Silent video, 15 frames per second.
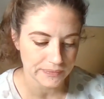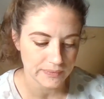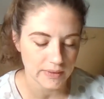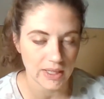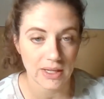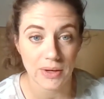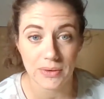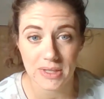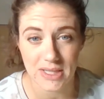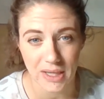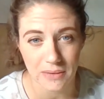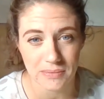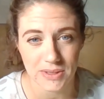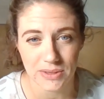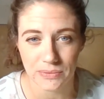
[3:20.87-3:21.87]
It always
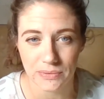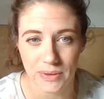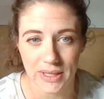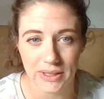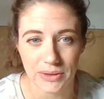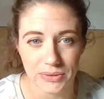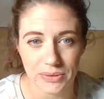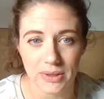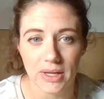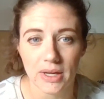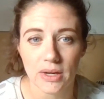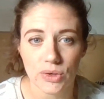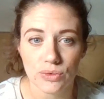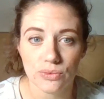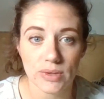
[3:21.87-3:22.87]
helps to, when you
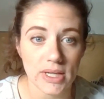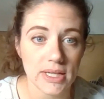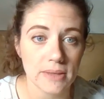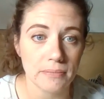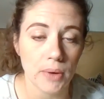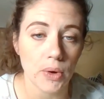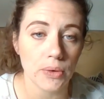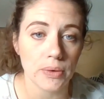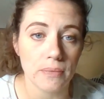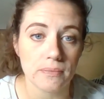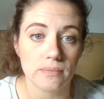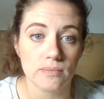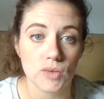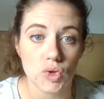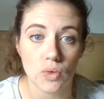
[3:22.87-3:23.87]
read a
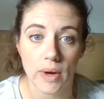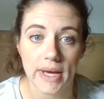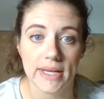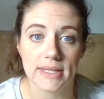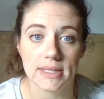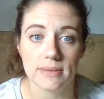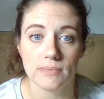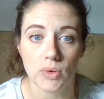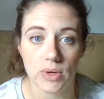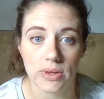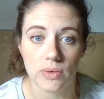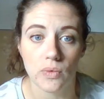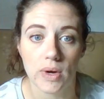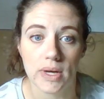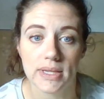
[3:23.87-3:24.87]
poem twice, more
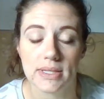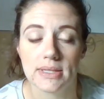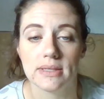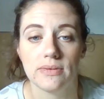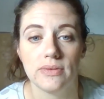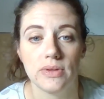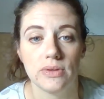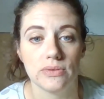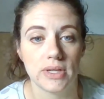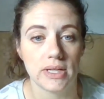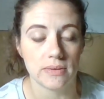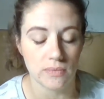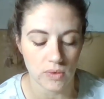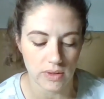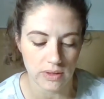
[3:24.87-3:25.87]
than once, if you read
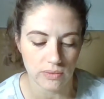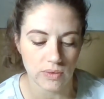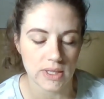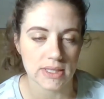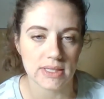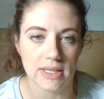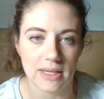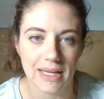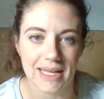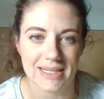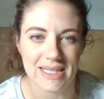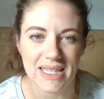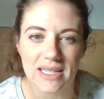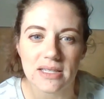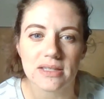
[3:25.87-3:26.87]
it more than once, it gets
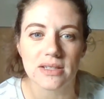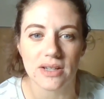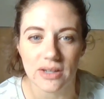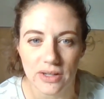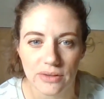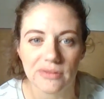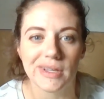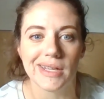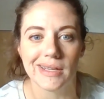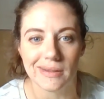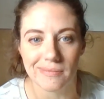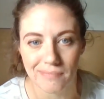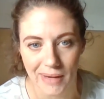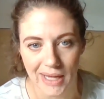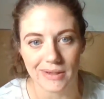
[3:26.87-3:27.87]
easier to read
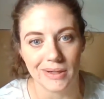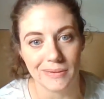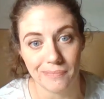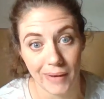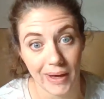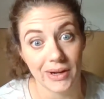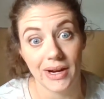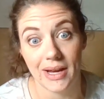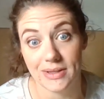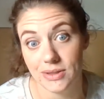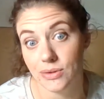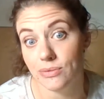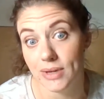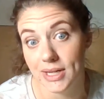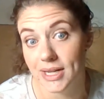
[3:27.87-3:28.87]
it better and better as
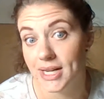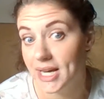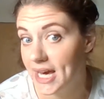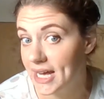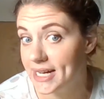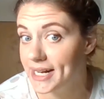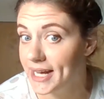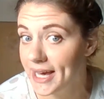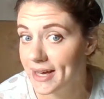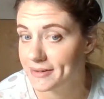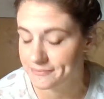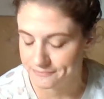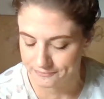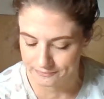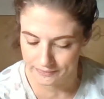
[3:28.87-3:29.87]
you read it again and again.
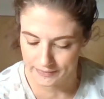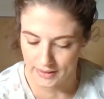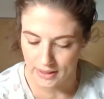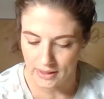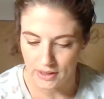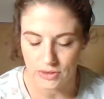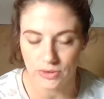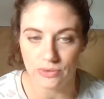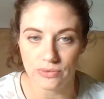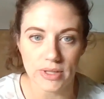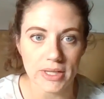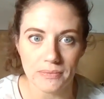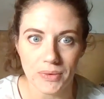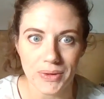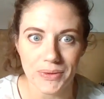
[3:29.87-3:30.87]
So read
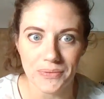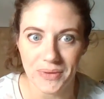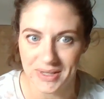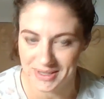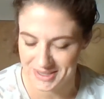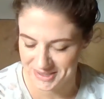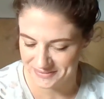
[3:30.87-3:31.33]
it more than once.